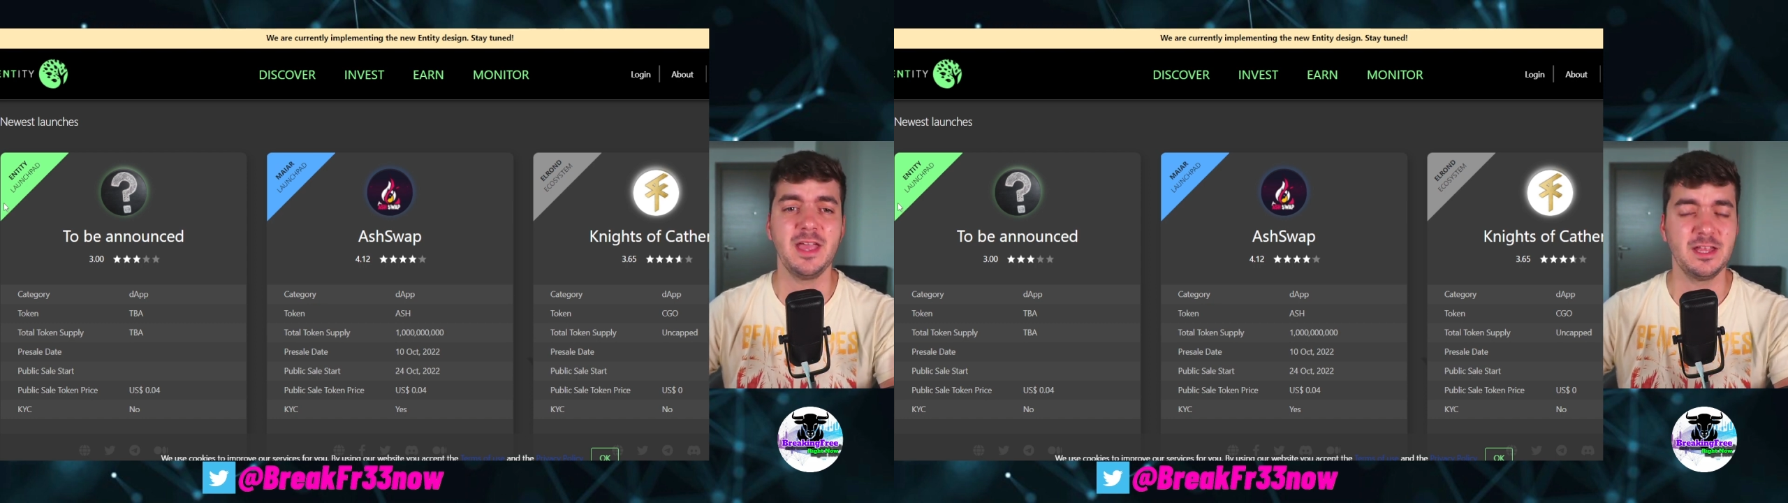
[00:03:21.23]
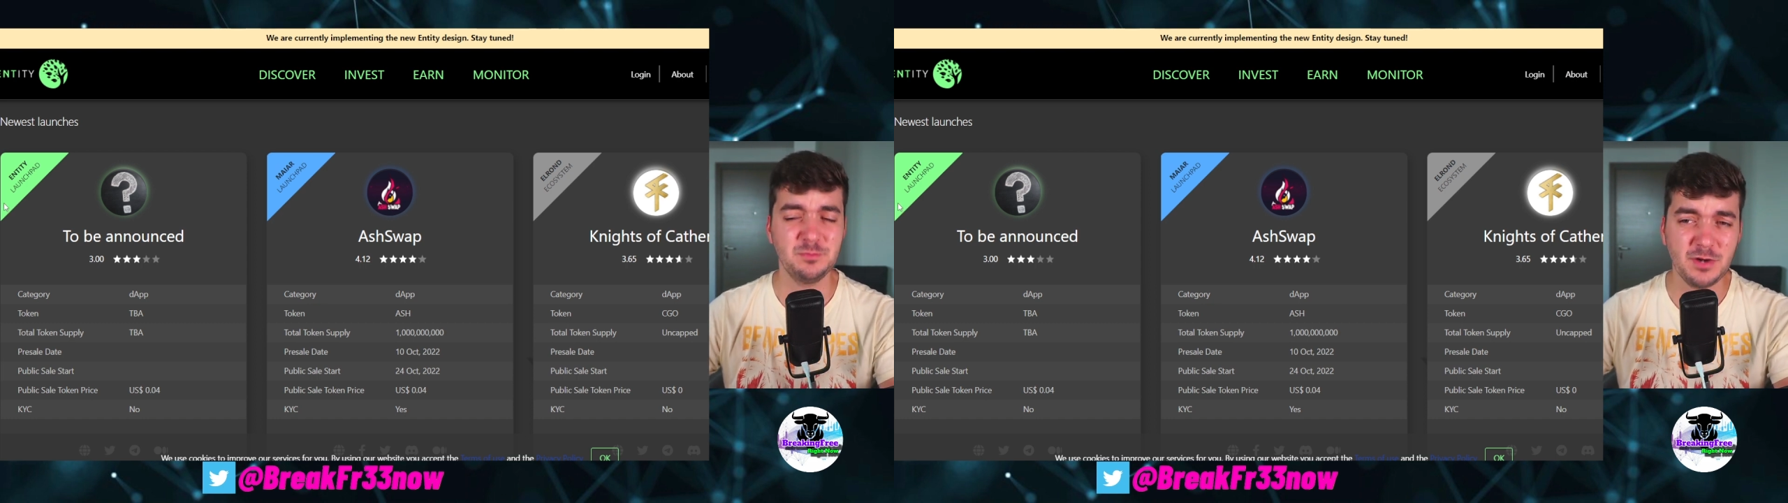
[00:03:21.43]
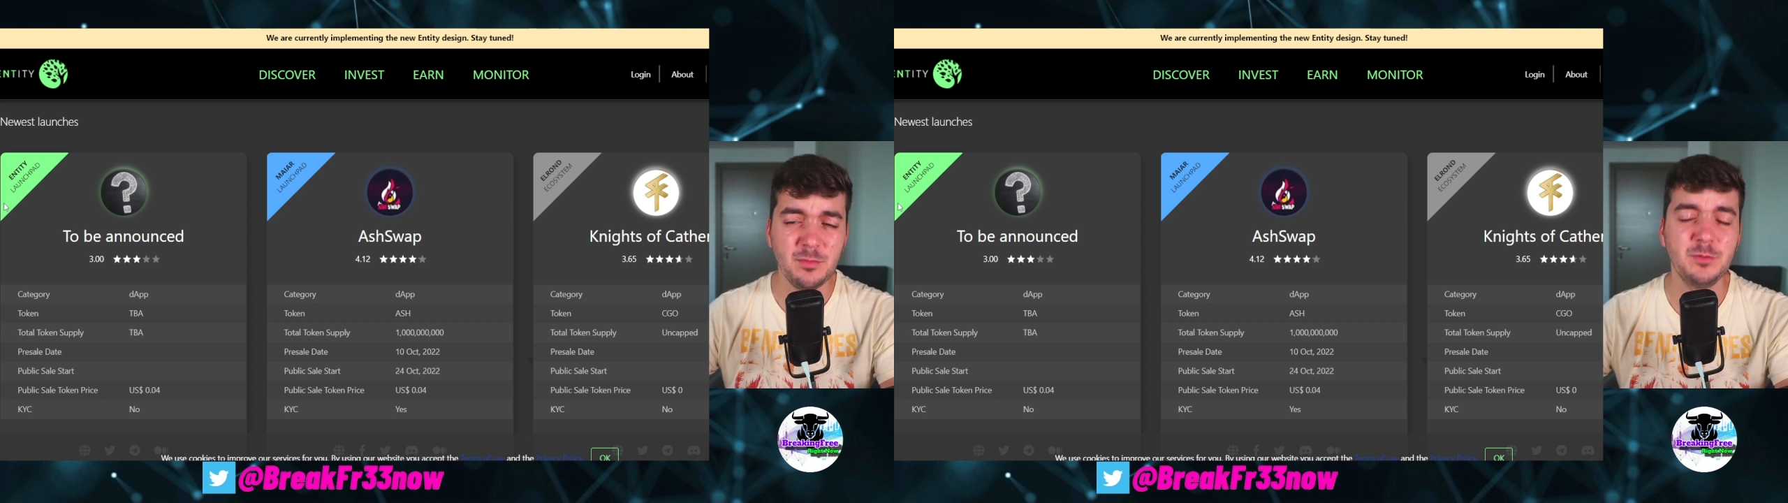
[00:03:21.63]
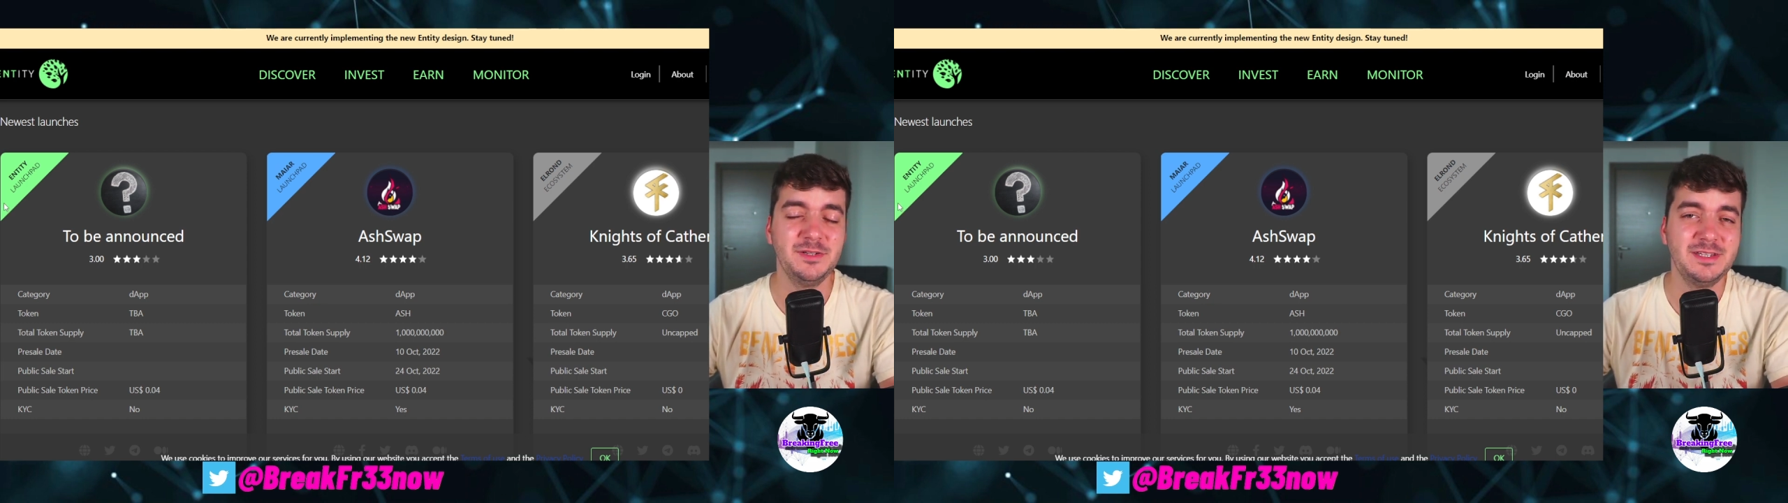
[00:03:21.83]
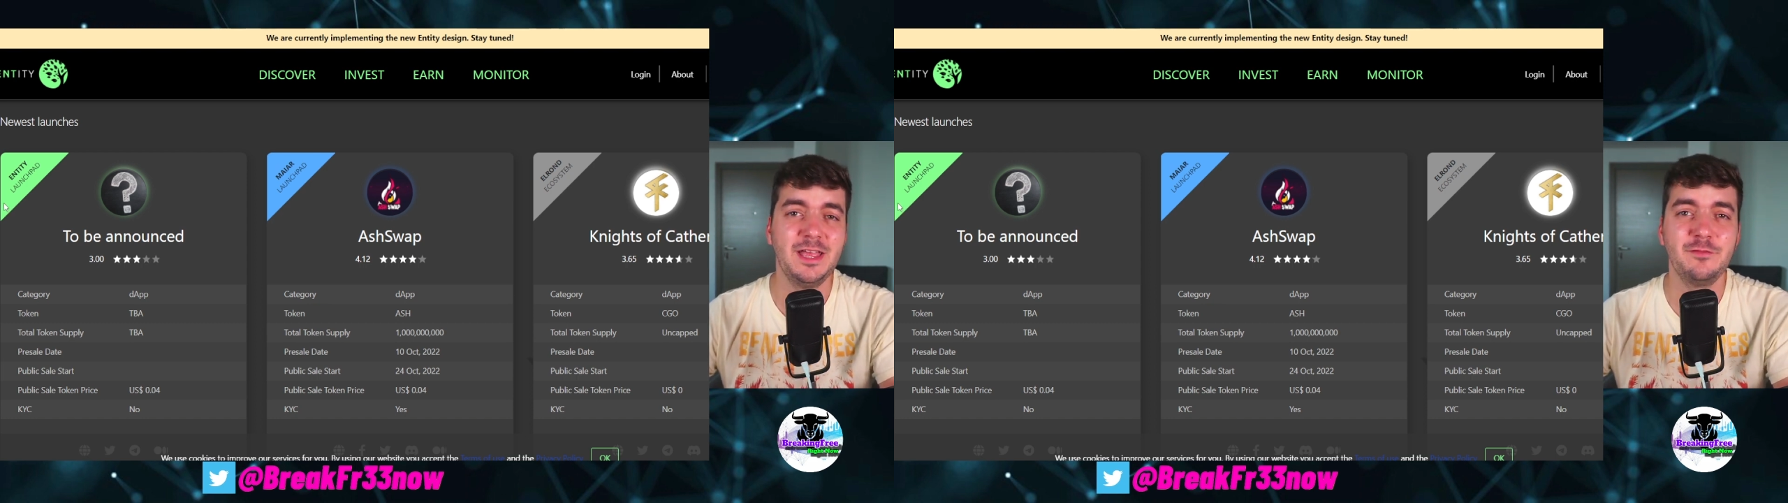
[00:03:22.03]
and
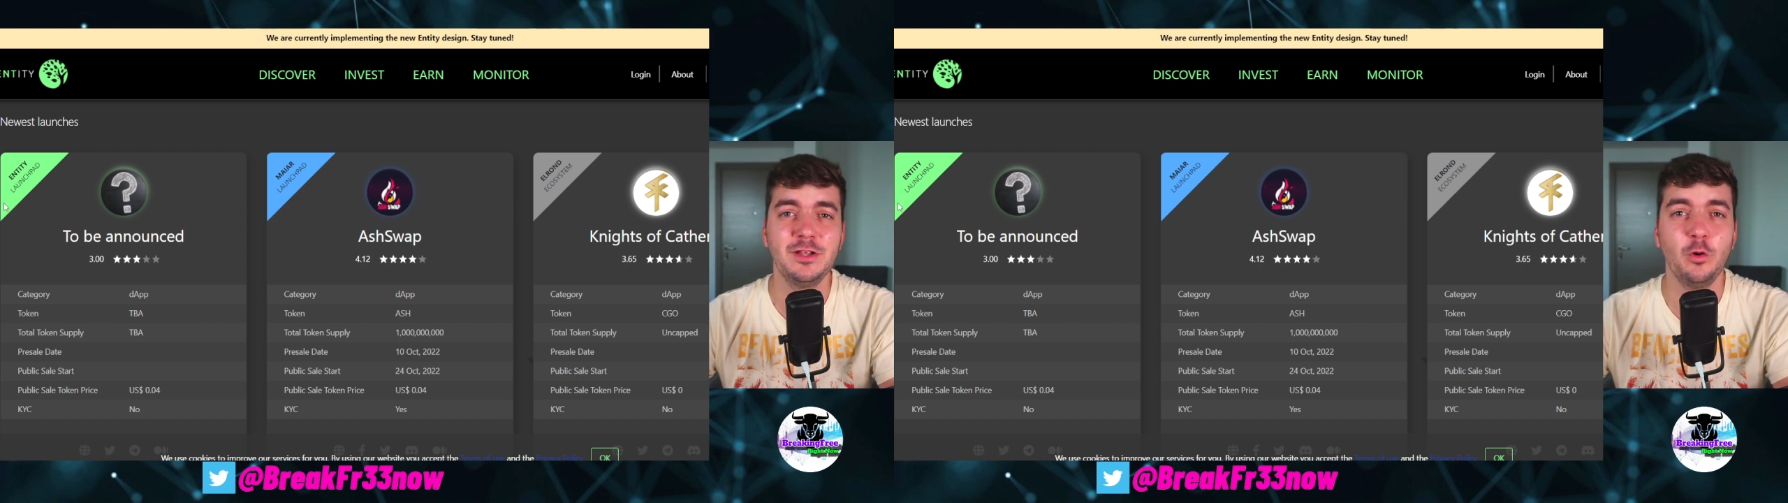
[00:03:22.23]
probably they will